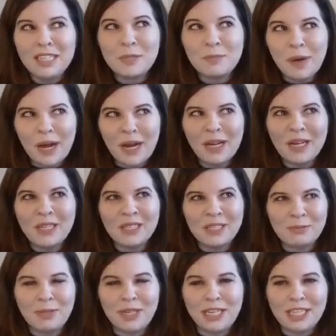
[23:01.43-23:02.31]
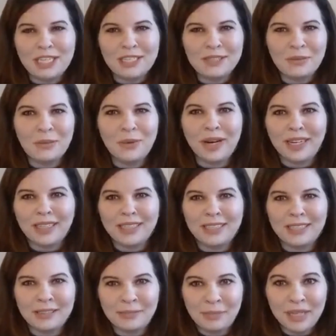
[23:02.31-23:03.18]
inspires me to
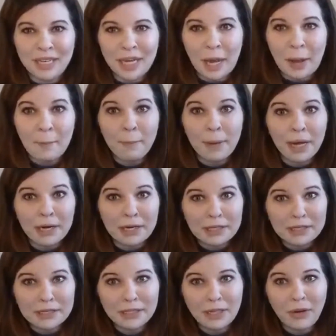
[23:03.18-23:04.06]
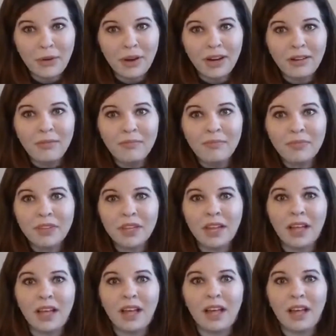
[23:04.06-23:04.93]
want to be a better sewer.
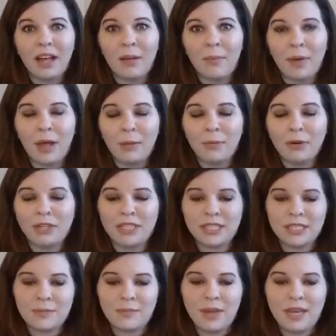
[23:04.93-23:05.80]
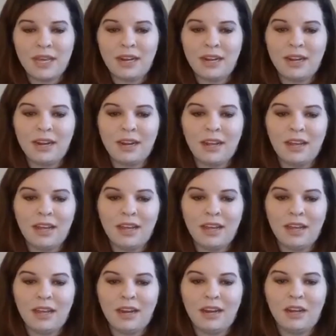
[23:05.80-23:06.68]
Um, I participated
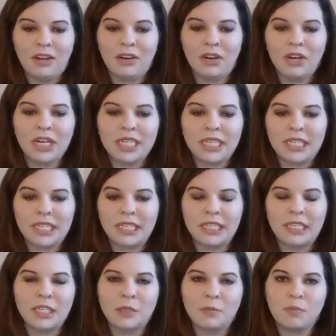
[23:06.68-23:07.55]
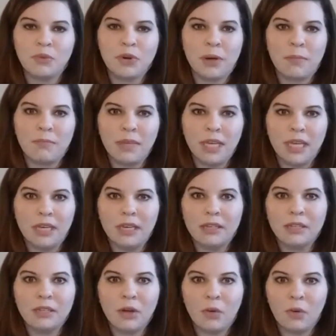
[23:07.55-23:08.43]
in Kristen's
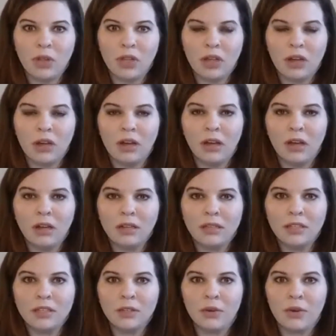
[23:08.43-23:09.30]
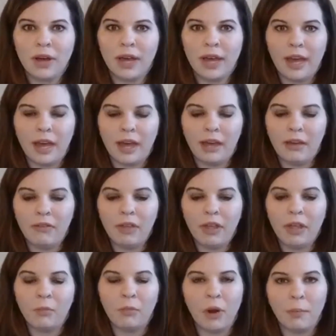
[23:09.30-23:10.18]
Brumby sew along, so I have
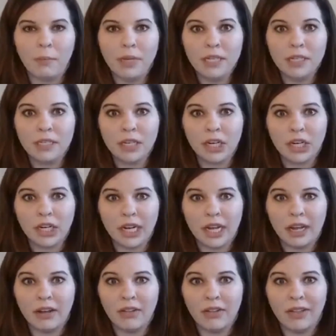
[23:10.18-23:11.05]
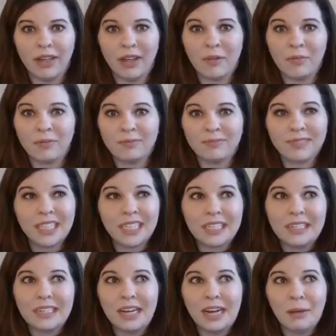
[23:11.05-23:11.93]
a Brumby skirt now that
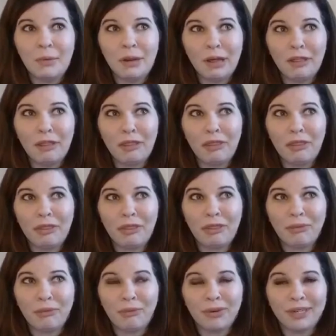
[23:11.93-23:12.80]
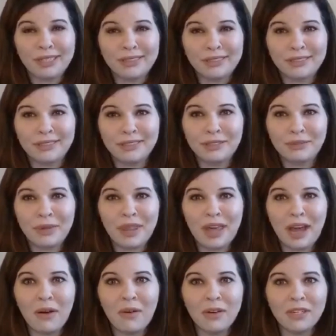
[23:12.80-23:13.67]
I'm not thrilled
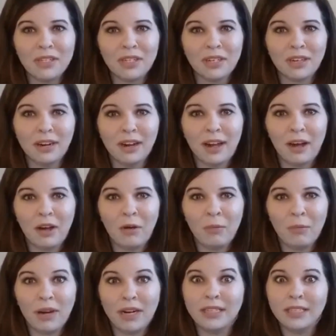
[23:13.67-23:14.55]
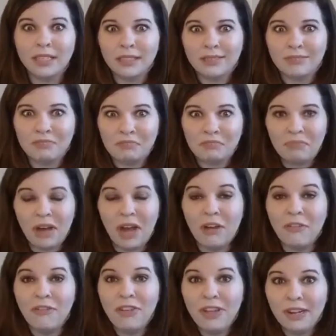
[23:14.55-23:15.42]
with how it turned out, but I did,
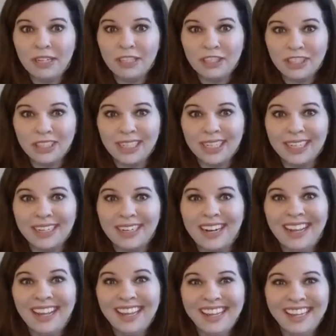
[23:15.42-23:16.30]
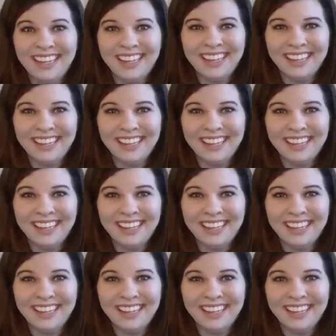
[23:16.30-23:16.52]
I finished it,